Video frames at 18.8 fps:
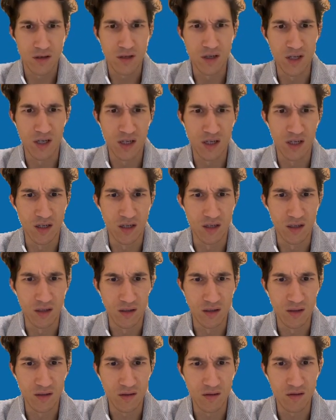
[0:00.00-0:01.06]
huh.
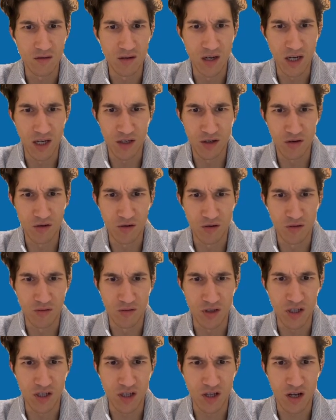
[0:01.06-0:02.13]
I don't know.
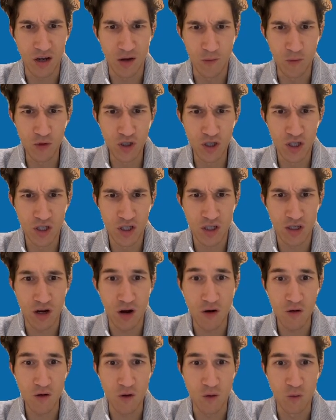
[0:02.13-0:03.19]
It looks
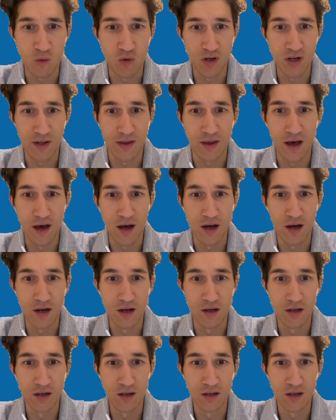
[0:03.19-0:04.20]
oh with the uh,